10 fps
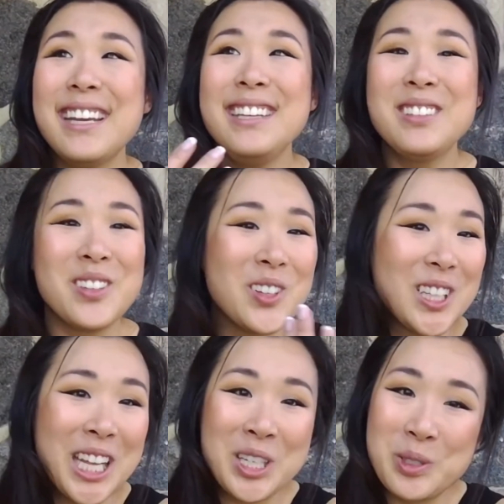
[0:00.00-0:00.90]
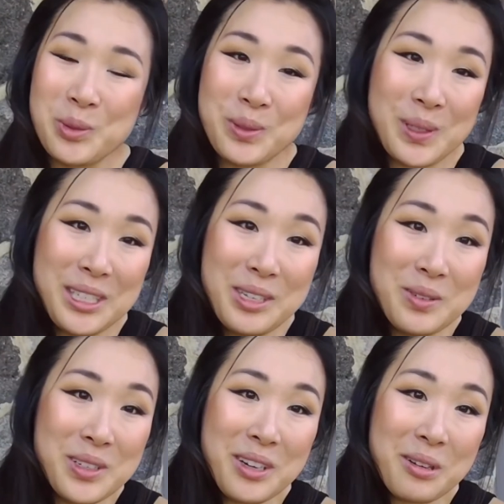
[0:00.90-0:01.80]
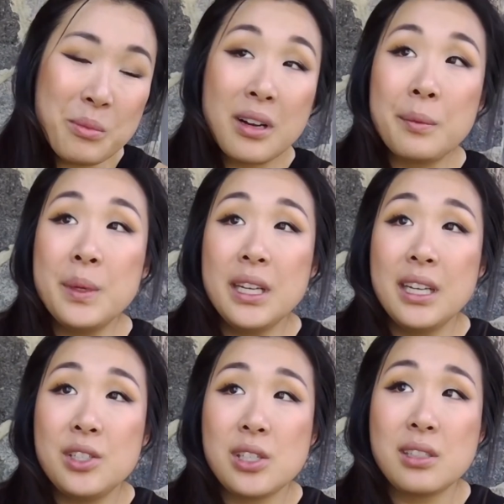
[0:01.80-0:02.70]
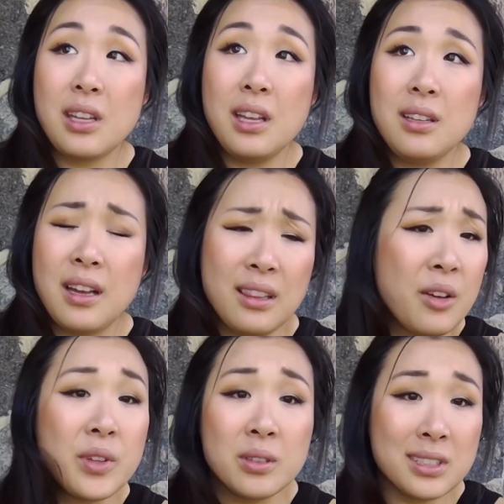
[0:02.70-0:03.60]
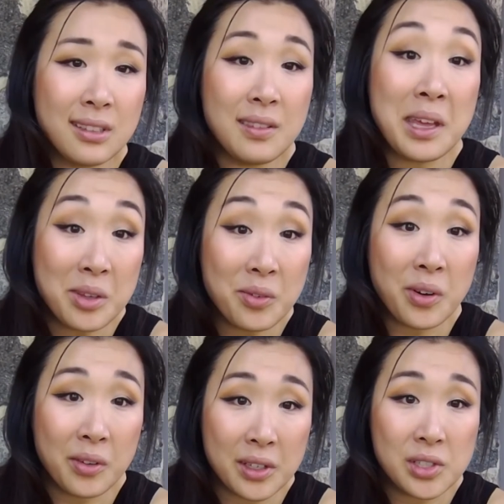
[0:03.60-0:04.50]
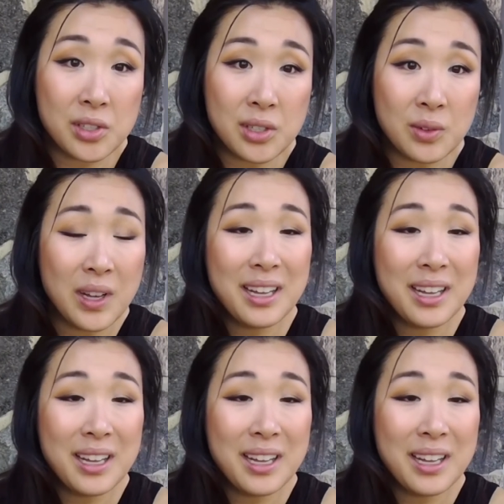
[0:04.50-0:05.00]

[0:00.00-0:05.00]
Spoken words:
your language between you and your mom, and just say, I love you and thank you for all that you do.